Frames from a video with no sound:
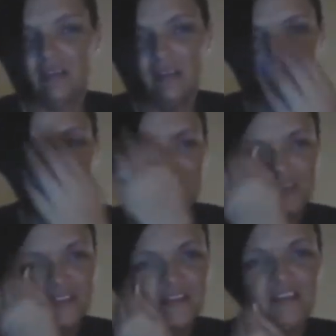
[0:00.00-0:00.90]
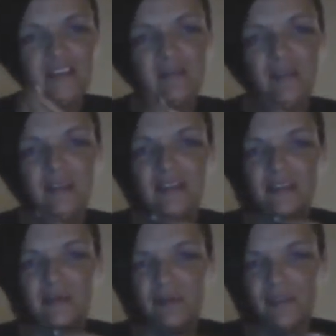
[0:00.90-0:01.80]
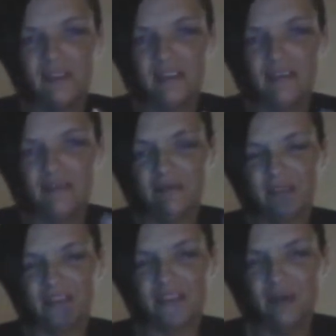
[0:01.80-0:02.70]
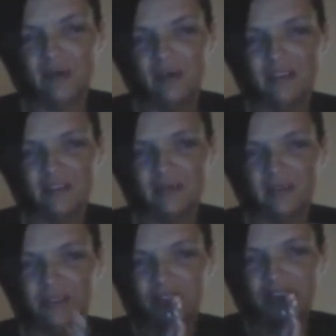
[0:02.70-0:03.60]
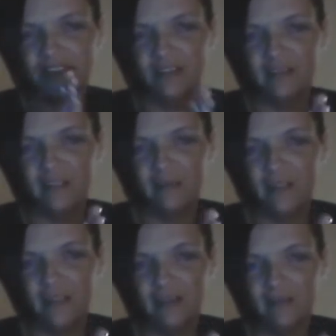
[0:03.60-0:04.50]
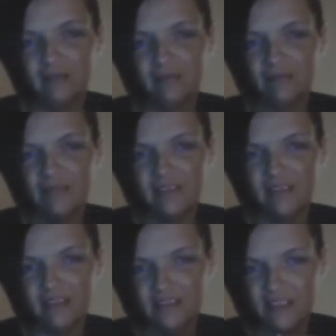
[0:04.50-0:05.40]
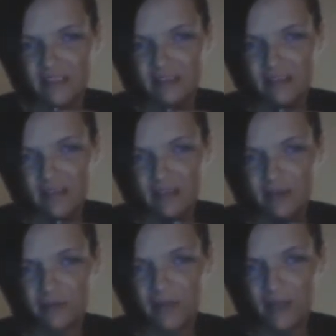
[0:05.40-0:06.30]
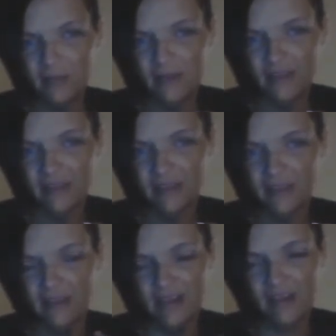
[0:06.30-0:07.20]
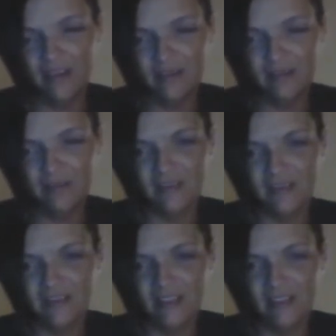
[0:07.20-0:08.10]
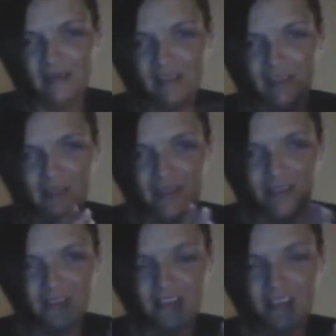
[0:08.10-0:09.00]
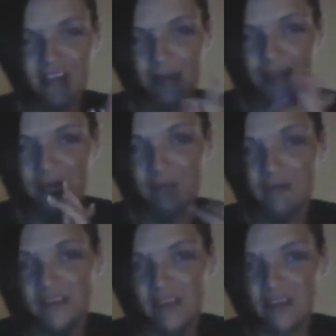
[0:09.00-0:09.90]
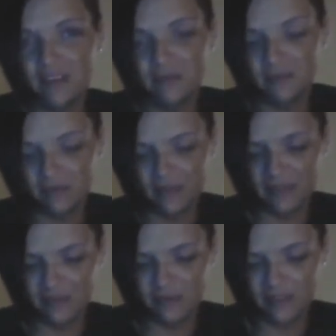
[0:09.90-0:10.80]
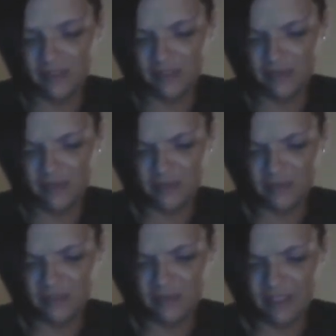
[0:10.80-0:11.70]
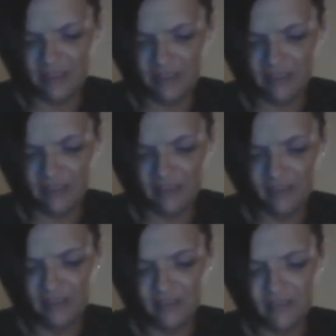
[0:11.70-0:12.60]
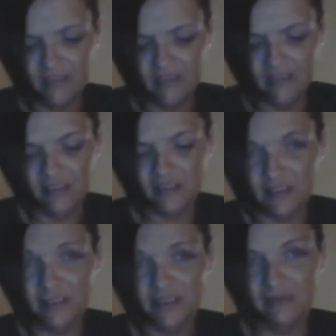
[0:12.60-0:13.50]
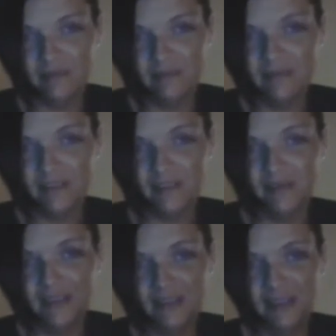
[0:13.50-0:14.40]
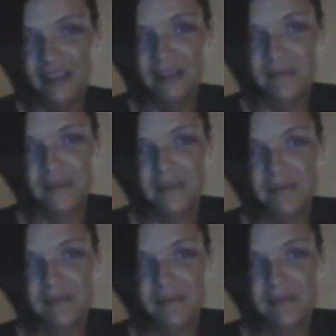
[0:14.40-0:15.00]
Y'all watch this clip, and it's really so awesome because you can see her coming out and saying hi to her family, hugging them, and saying, oh my gosh. And this woman was locked up for, what, 22 years or something like that? It's awesome. So here it comes.